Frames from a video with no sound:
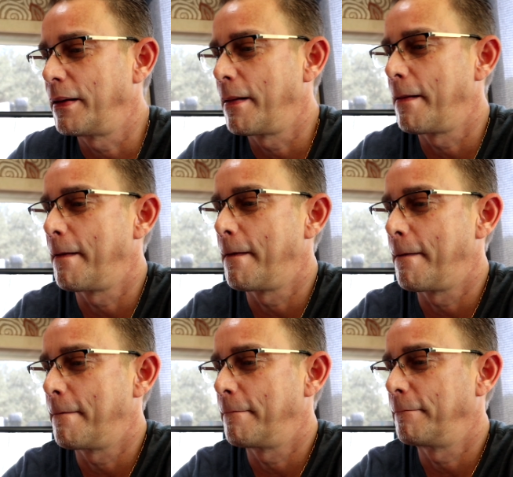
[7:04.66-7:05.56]

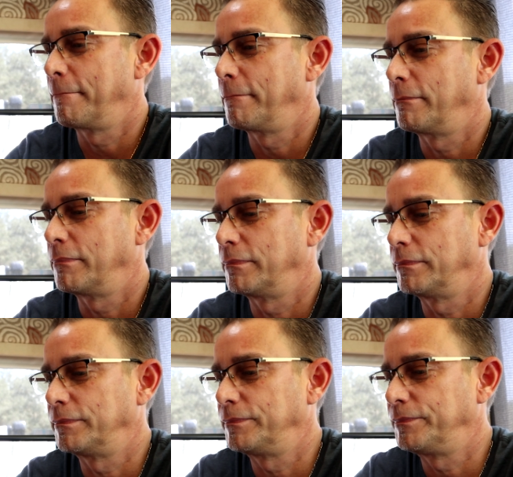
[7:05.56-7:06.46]

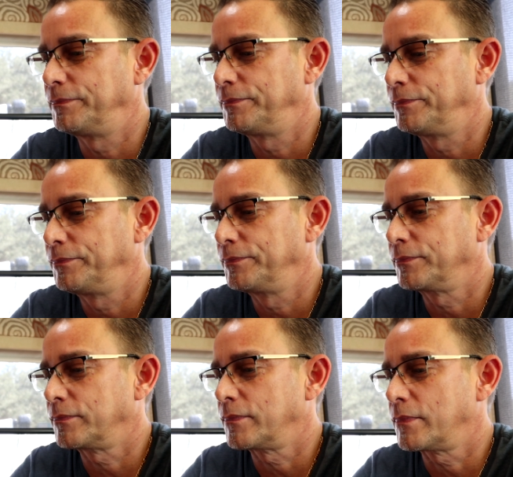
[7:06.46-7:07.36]

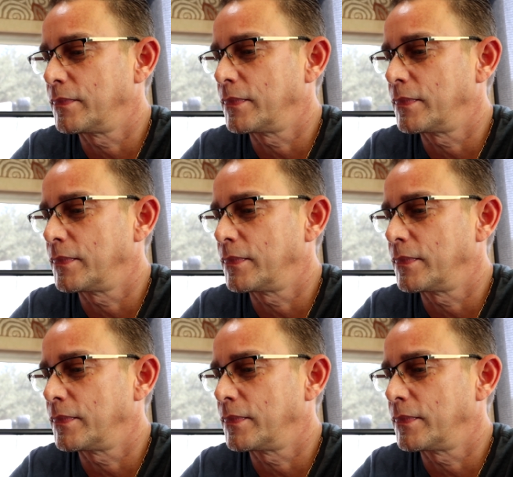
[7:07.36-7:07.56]
(silence)